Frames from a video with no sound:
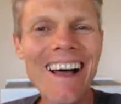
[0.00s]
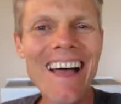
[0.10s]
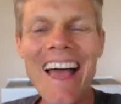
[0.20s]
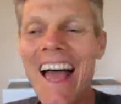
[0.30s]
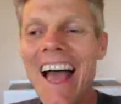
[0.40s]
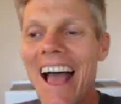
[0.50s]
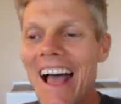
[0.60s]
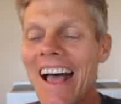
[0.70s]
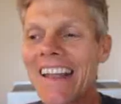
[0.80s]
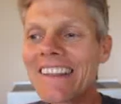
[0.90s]

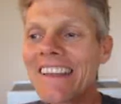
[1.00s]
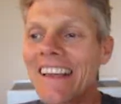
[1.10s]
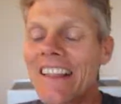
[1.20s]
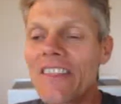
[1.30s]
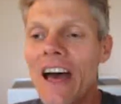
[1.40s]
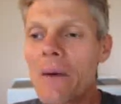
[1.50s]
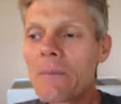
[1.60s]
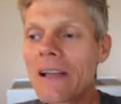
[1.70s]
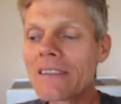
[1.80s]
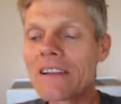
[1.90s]
and that
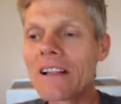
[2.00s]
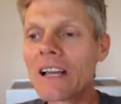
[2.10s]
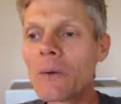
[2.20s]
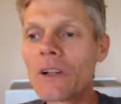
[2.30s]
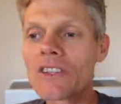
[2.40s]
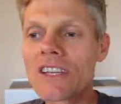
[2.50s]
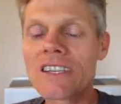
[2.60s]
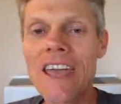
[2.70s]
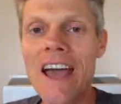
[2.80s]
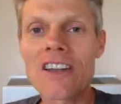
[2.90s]
basically will just
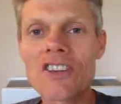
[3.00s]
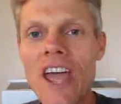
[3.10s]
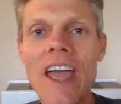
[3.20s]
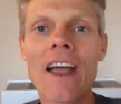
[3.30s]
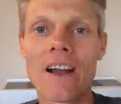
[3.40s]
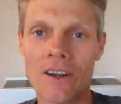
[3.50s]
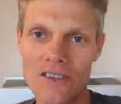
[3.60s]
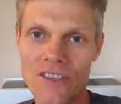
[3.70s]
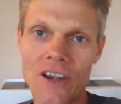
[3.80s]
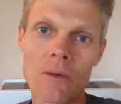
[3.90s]
catch
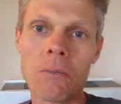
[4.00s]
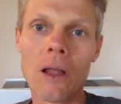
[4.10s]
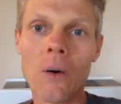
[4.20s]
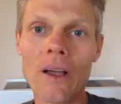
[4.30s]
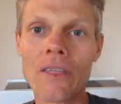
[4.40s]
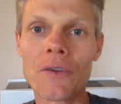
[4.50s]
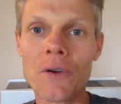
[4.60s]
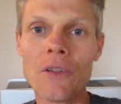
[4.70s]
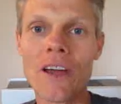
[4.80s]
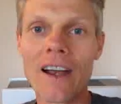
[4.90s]
hairs that are blowing
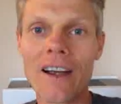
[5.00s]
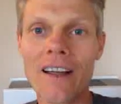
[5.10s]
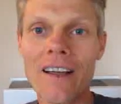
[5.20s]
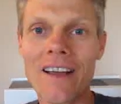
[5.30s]
through there.